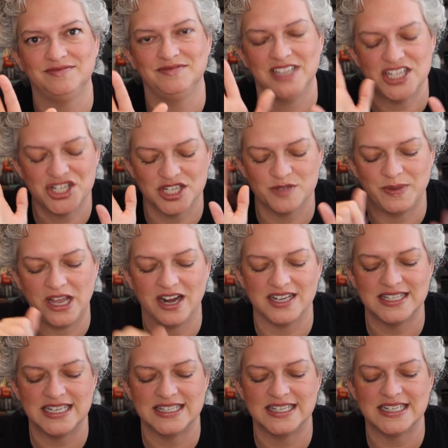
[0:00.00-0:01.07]
Let's just be
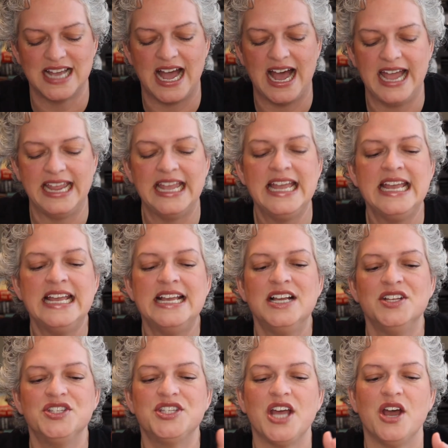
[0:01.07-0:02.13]
honest, it's a tie.
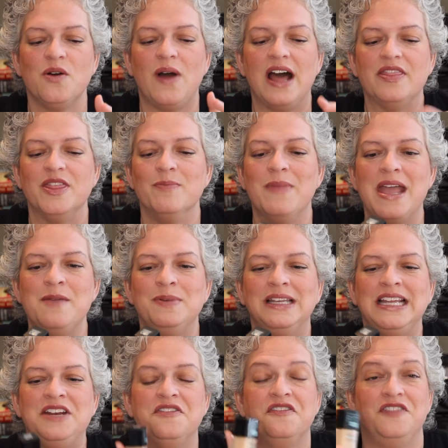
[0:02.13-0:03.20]
So the
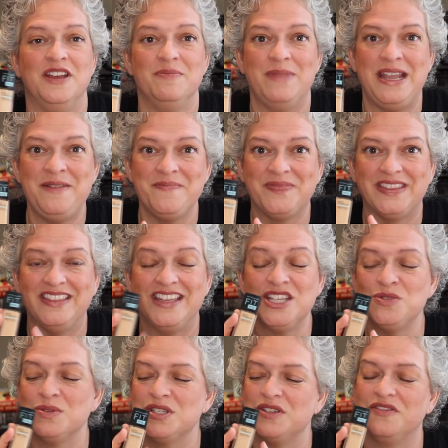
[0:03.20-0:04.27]
Maybelline Fit Me, this
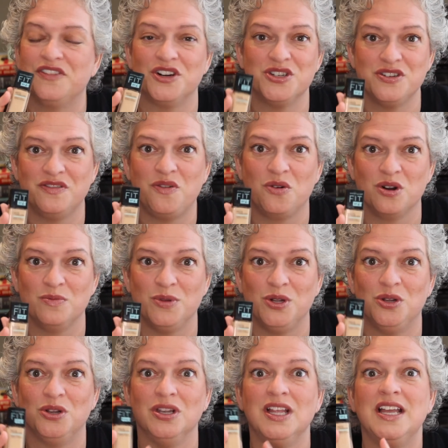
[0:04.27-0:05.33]
was the first
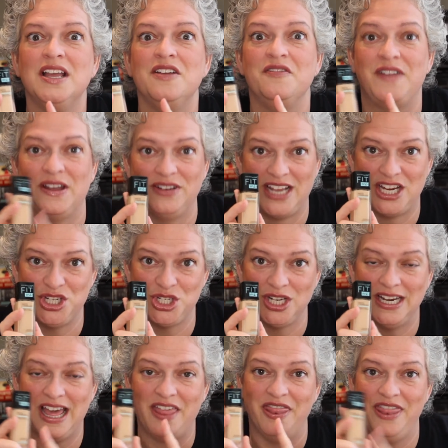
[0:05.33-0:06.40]
affordable
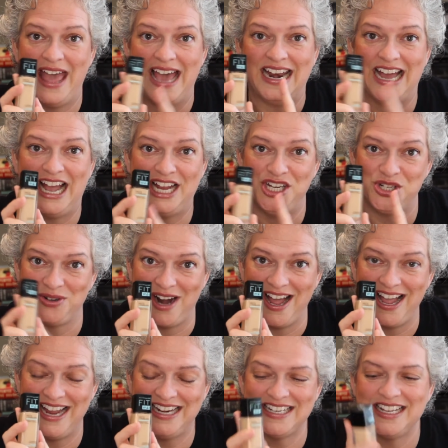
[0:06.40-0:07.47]
foundation that I
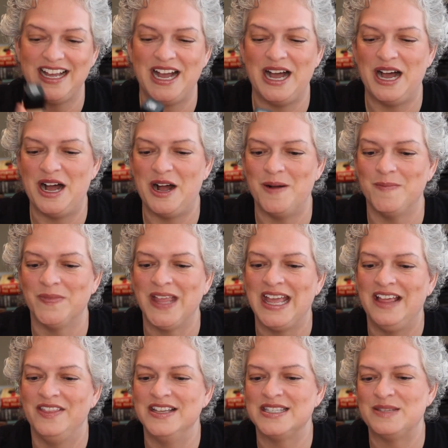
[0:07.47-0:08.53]
tried.
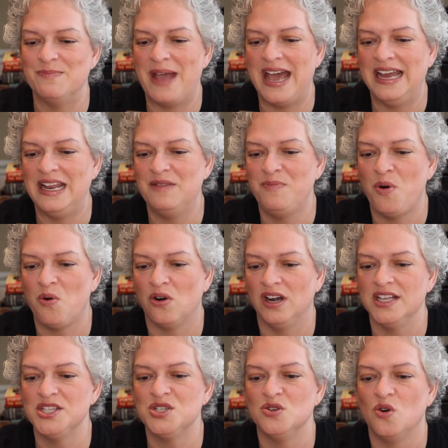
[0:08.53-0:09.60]
This matte and
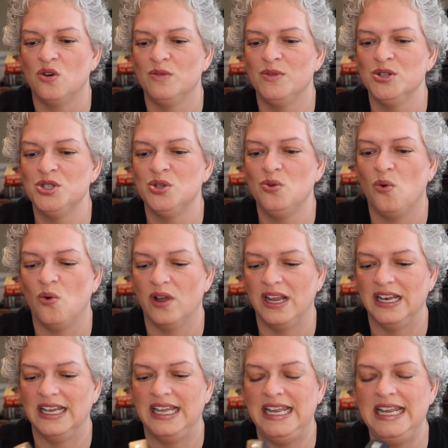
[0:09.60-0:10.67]
poreless, normal to
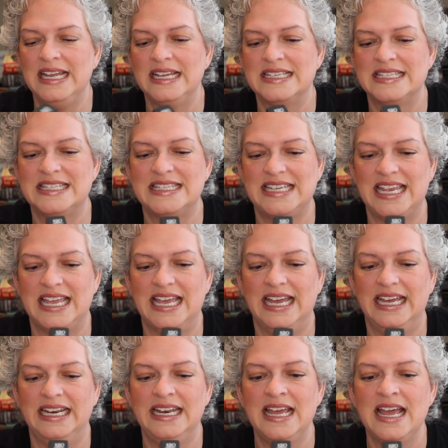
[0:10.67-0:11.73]
oily
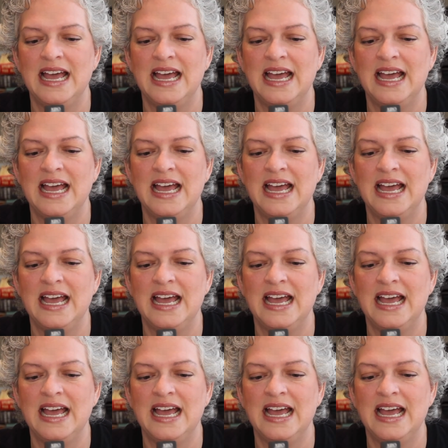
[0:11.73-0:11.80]
skin.